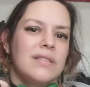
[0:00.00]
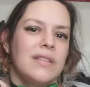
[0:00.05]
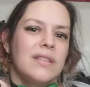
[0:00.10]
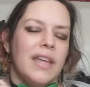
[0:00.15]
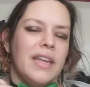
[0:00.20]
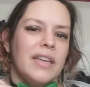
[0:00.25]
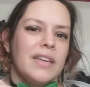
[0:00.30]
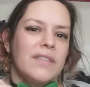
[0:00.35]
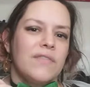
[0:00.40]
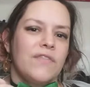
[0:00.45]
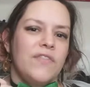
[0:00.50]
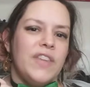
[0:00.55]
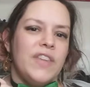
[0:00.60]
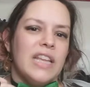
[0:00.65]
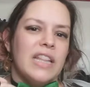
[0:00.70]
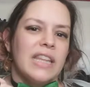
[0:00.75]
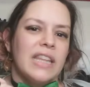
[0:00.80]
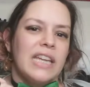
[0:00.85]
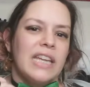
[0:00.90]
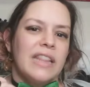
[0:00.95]
like
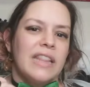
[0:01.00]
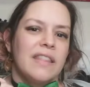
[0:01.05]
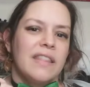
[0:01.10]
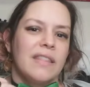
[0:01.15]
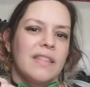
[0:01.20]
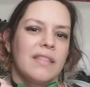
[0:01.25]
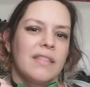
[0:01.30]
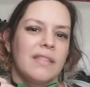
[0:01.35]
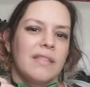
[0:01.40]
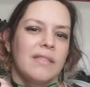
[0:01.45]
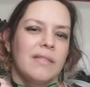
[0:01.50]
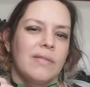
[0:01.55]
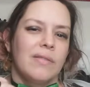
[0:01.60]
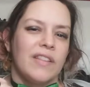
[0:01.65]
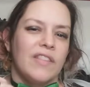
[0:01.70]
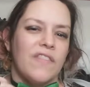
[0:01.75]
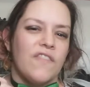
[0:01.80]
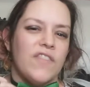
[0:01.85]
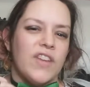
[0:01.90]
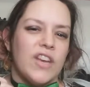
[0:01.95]
feeling
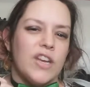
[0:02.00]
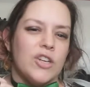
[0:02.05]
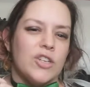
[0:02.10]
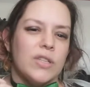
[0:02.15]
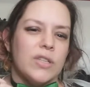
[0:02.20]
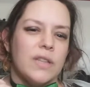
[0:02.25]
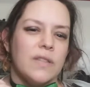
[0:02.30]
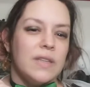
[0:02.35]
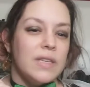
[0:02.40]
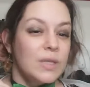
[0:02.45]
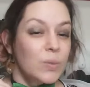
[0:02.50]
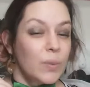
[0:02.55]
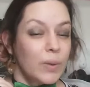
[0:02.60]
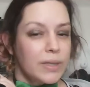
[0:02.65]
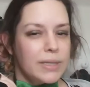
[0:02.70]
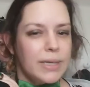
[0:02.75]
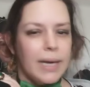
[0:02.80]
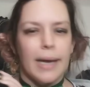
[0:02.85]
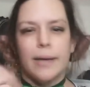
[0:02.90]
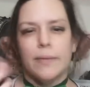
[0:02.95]
like the finish that these
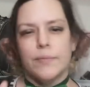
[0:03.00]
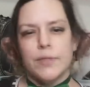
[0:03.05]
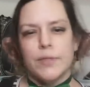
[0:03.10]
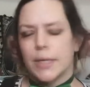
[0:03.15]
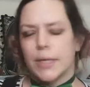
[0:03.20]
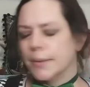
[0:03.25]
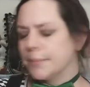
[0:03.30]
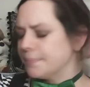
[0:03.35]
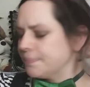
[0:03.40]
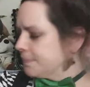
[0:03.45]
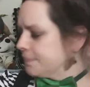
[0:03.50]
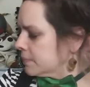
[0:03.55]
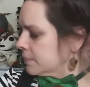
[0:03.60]
ones have. So